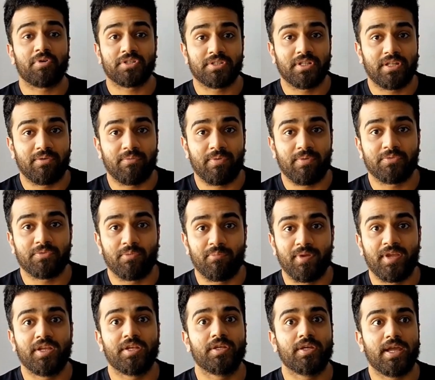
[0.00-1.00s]
personal advice would
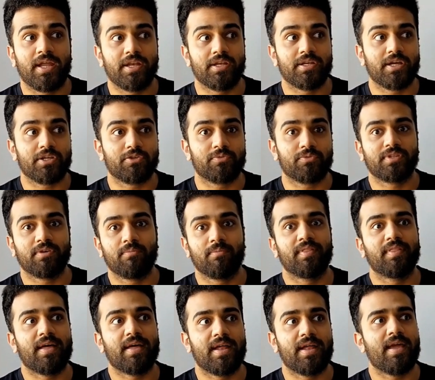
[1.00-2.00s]
be to get in touch with
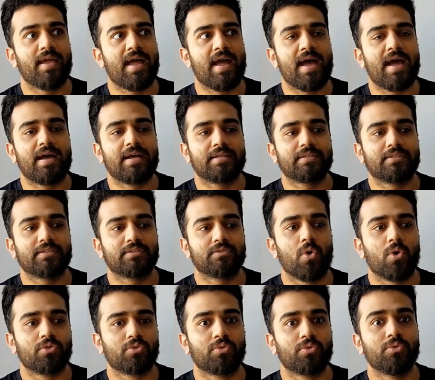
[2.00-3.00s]
someone that has
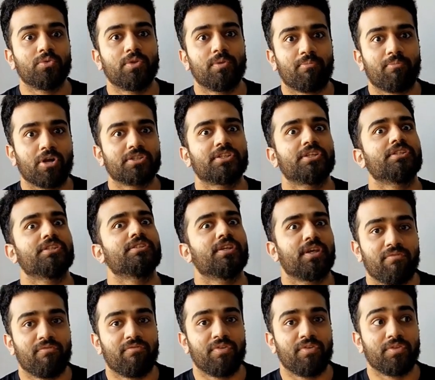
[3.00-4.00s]
gone through the process
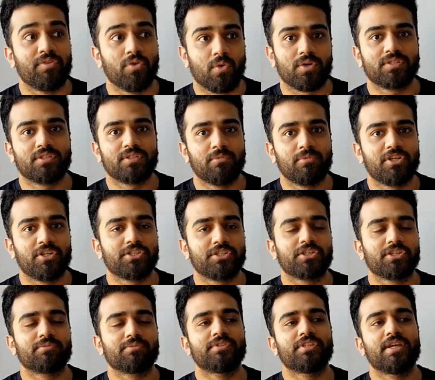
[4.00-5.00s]
with your similar
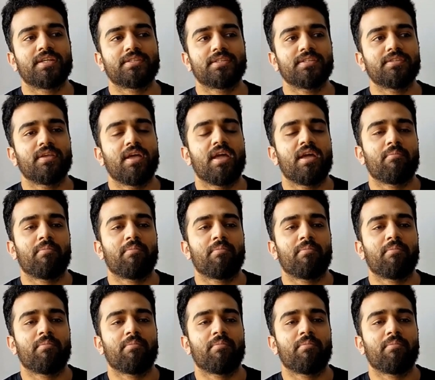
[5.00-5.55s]
circumstances.